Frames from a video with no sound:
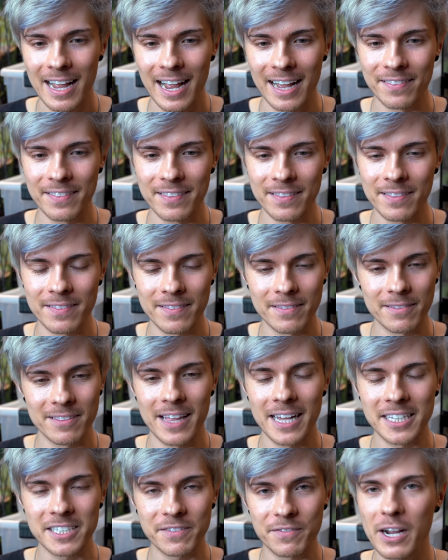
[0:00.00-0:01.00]
and
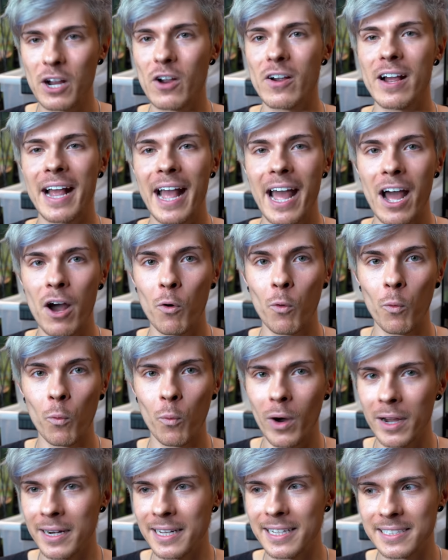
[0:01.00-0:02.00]
that's figuring out
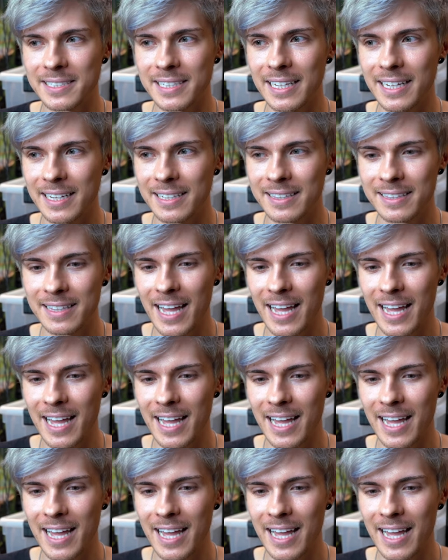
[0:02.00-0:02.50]
what is it